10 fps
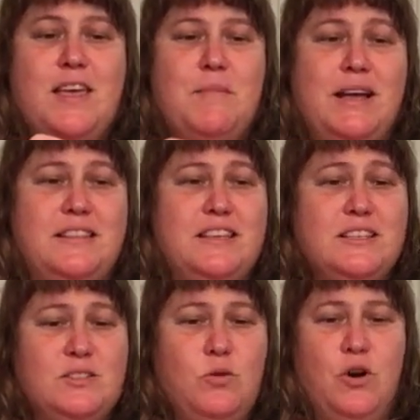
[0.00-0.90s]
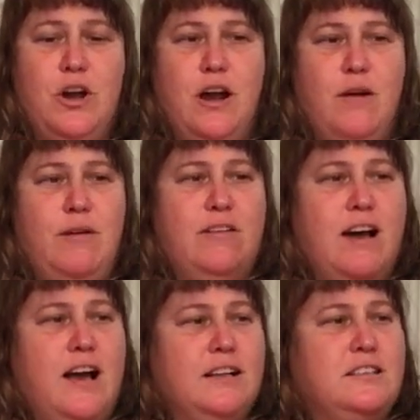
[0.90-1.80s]
But this order, we
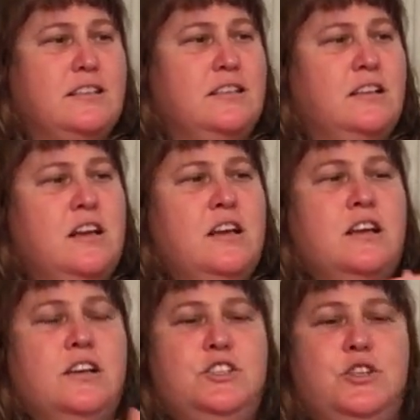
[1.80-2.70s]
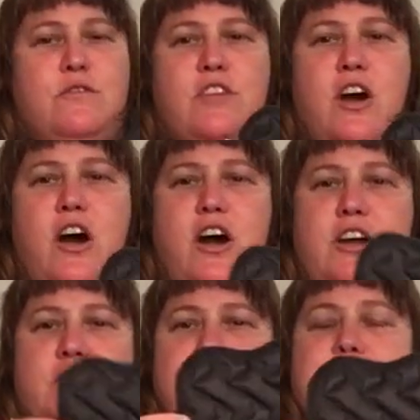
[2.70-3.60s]
got two of the
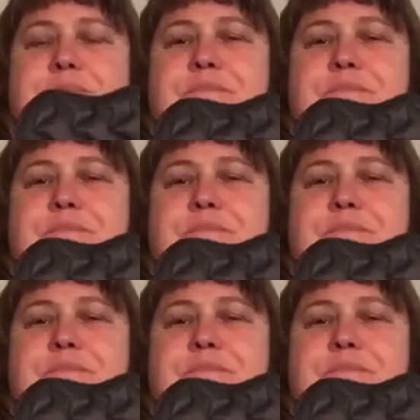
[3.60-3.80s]
hearts.